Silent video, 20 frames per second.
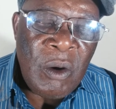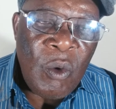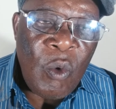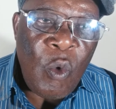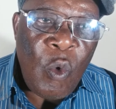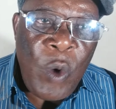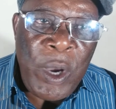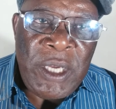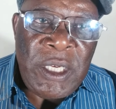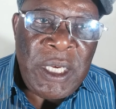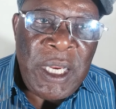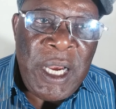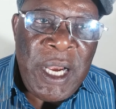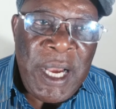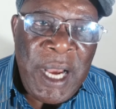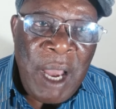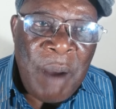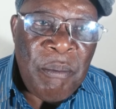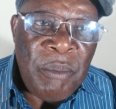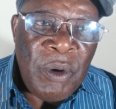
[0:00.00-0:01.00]
Quite a
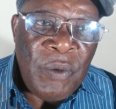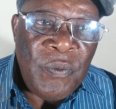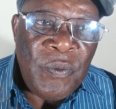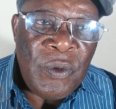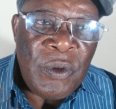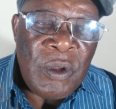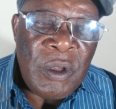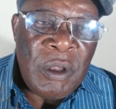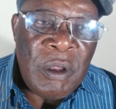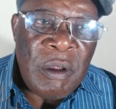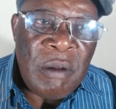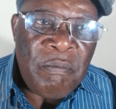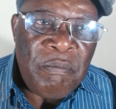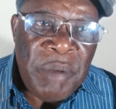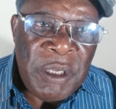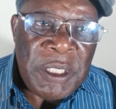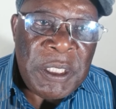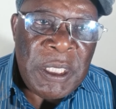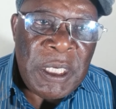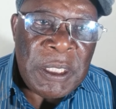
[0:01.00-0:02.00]
number of
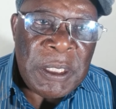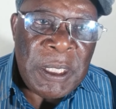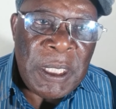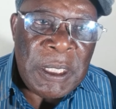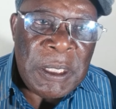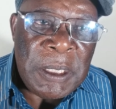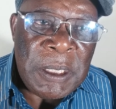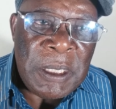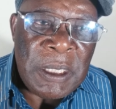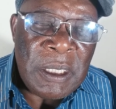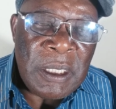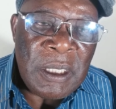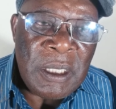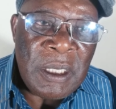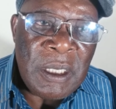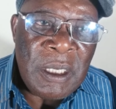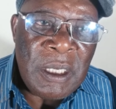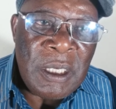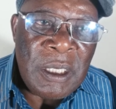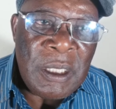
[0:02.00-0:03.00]
businesses,
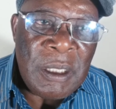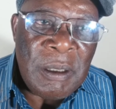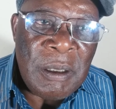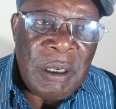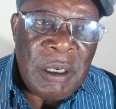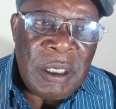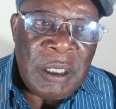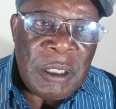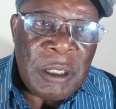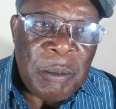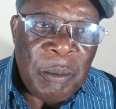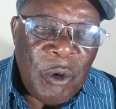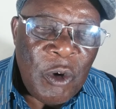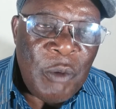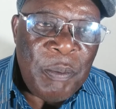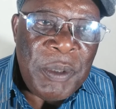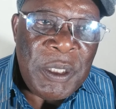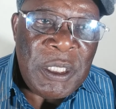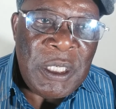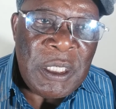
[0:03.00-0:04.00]
small
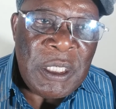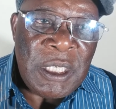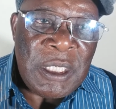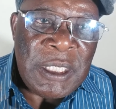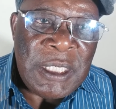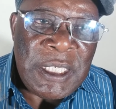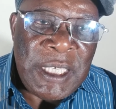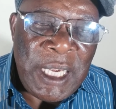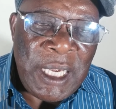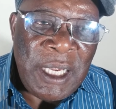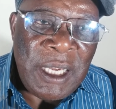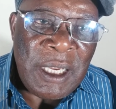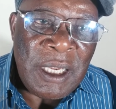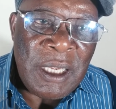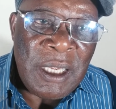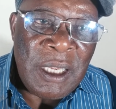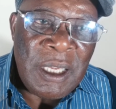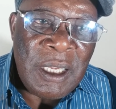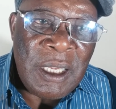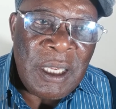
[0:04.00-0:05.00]
businesses, take
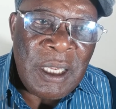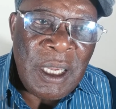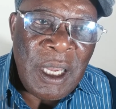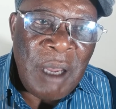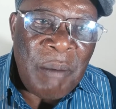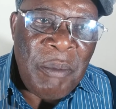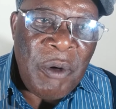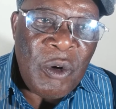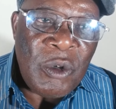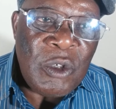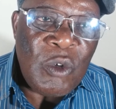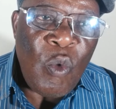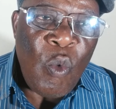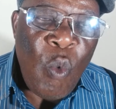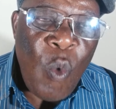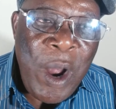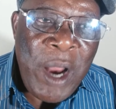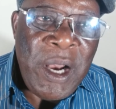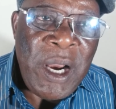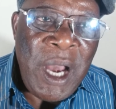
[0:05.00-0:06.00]
about
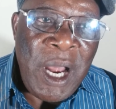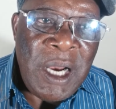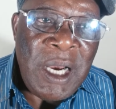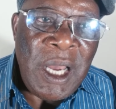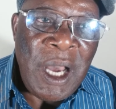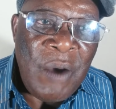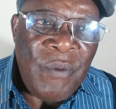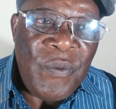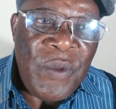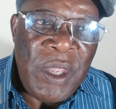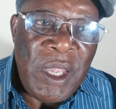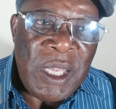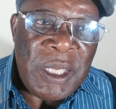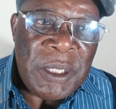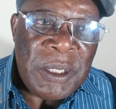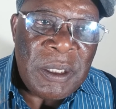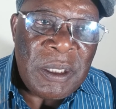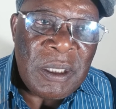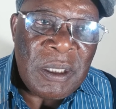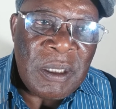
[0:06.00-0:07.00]
1.5 years